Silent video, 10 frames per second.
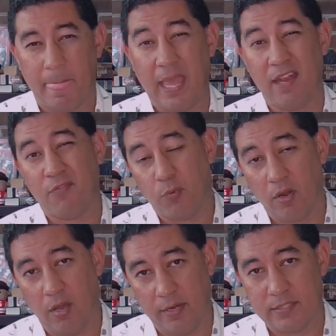And if we're
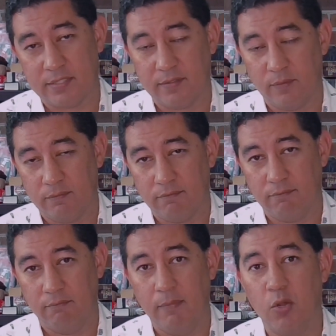honest,
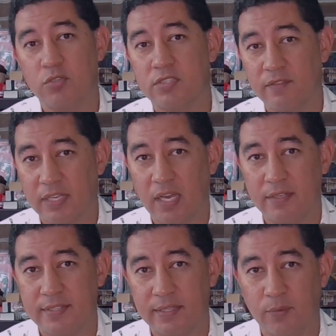most of the
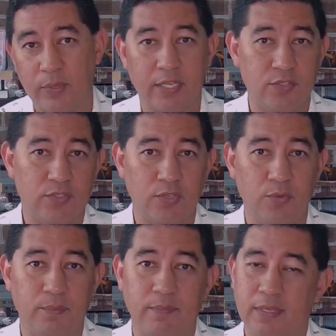content that we
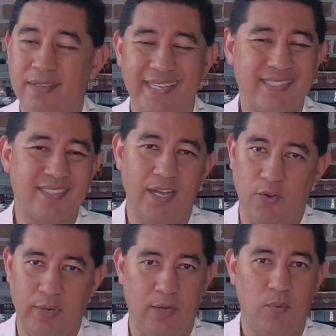consume is not
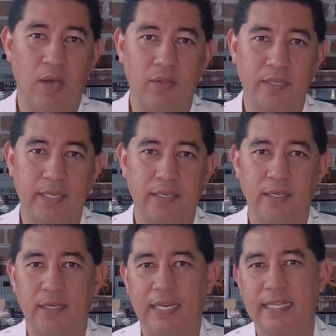great quality.
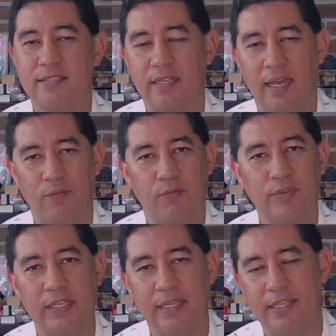It's not
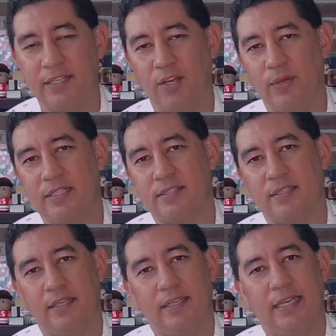really,
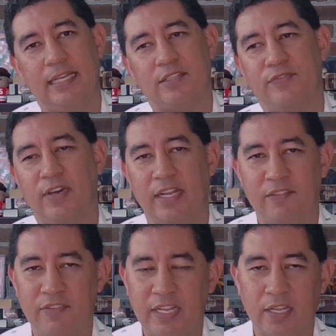it's funny
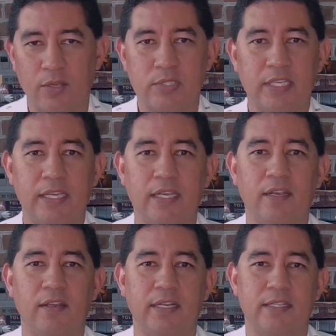videos
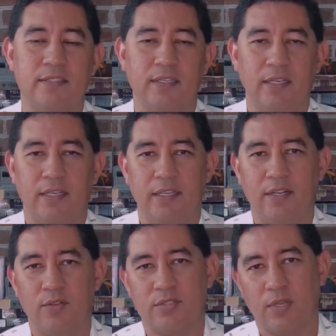here and it's,
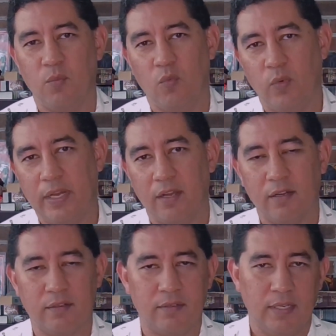
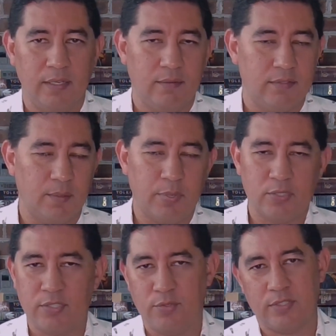some
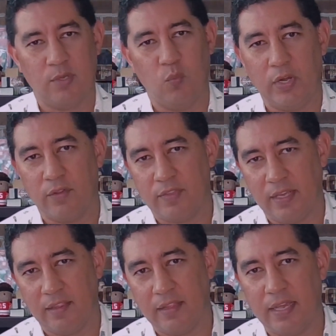person doing some weird
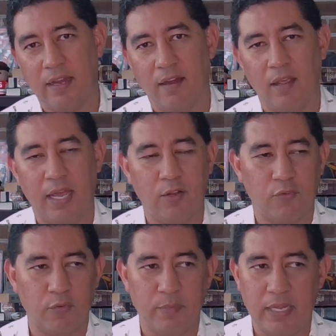thing there. I know
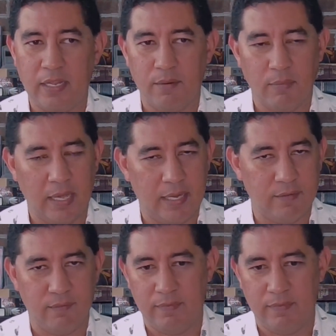for me and my